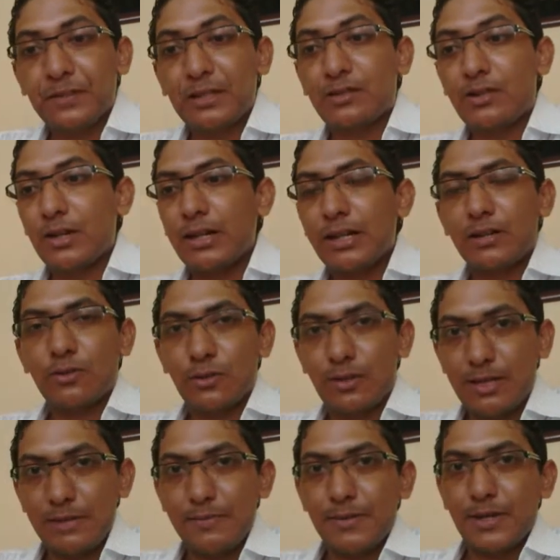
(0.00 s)
it's really a
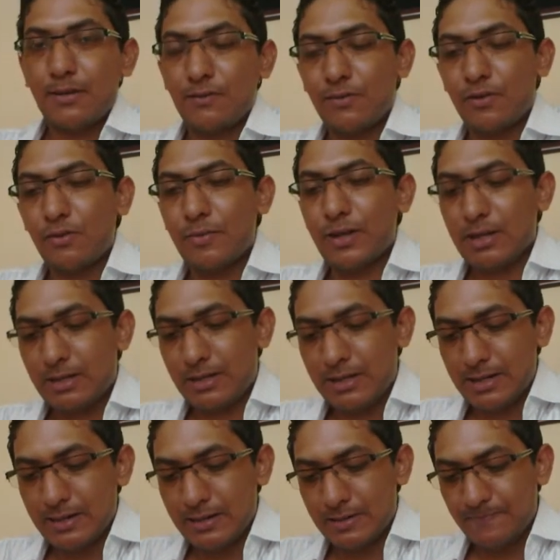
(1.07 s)
Cohiba review, but
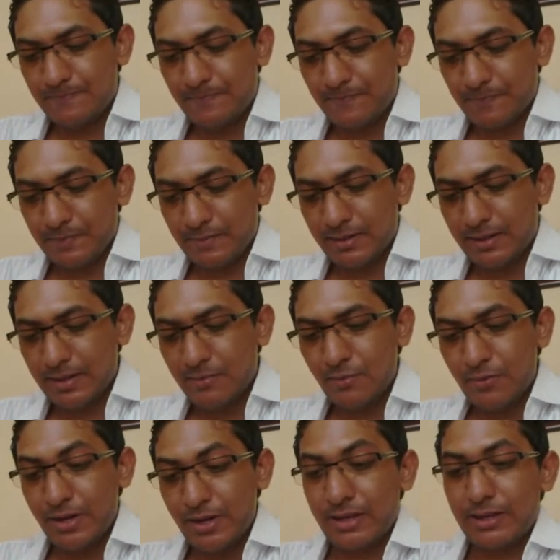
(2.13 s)

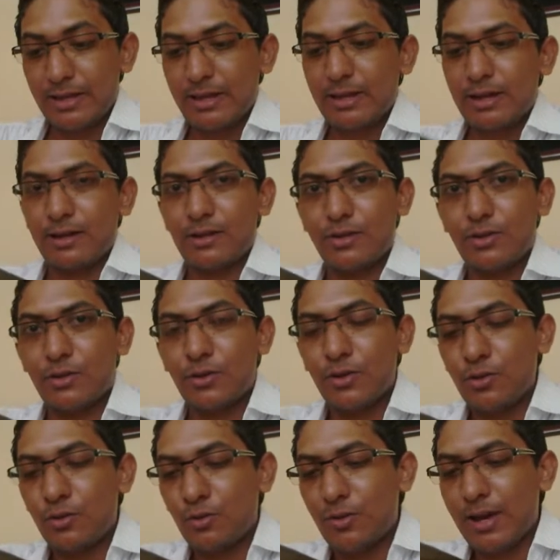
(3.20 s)
somewhere in that I show
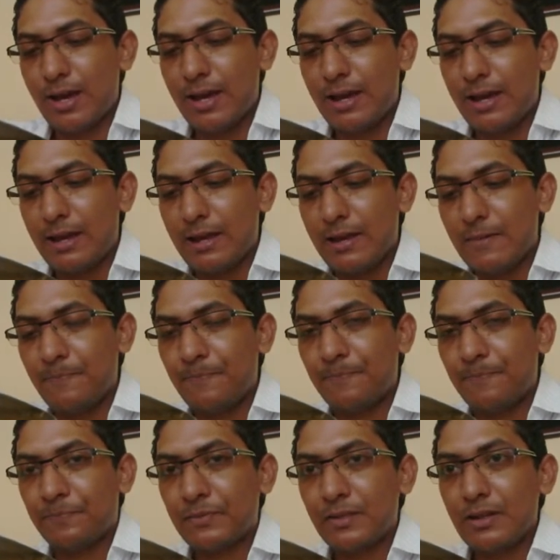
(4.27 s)
you a
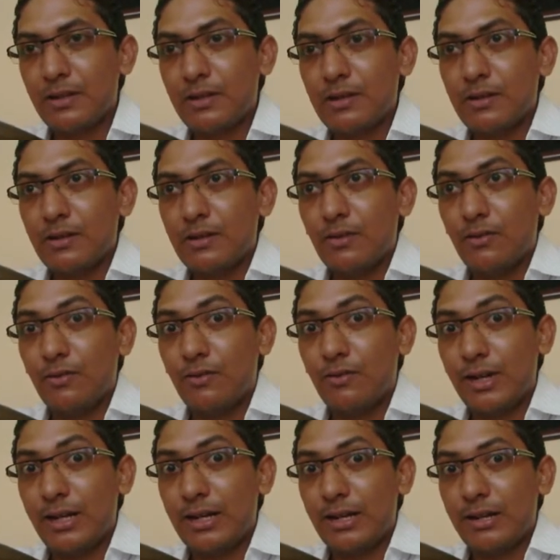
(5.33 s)

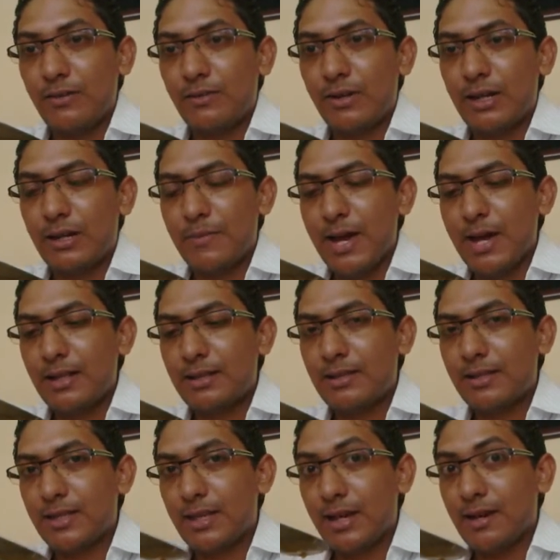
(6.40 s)
really, really bad
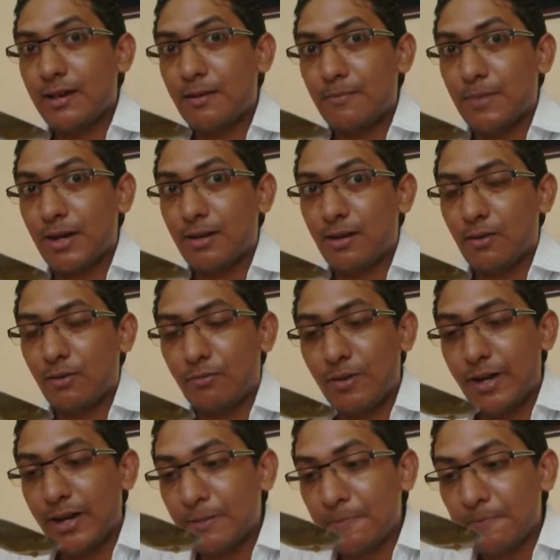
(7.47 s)
cigar bug
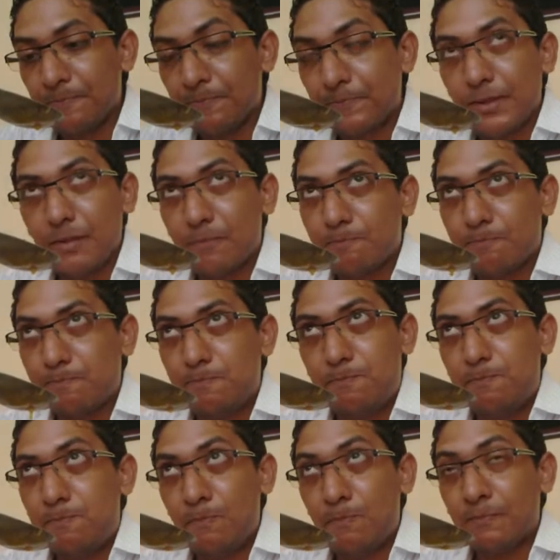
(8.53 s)
outbreak.
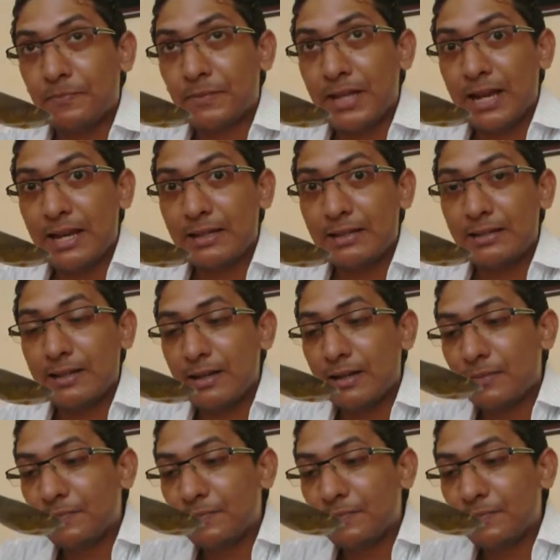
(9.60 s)
And